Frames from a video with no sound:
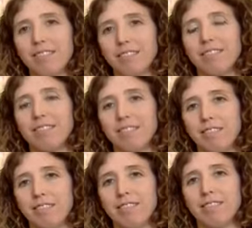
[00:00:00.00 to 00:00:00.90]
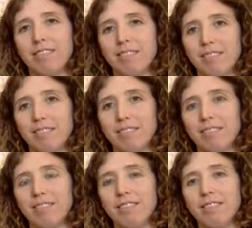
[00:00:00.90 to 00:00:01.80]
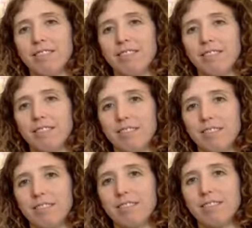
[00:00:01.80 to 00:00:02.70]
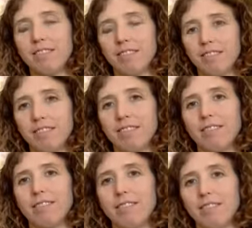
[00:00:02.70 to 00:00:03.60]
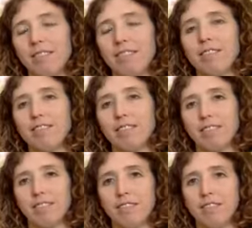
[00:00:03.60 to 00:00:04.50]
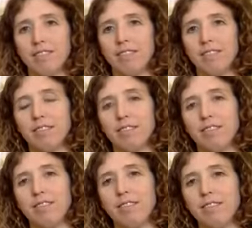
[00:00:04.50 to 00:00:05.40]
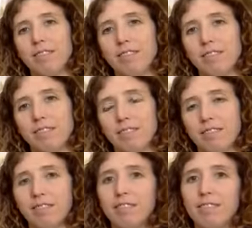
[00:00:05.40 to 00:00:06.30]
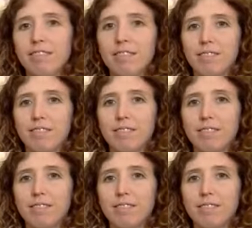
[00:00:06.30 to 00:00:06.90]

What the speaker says: [no speech]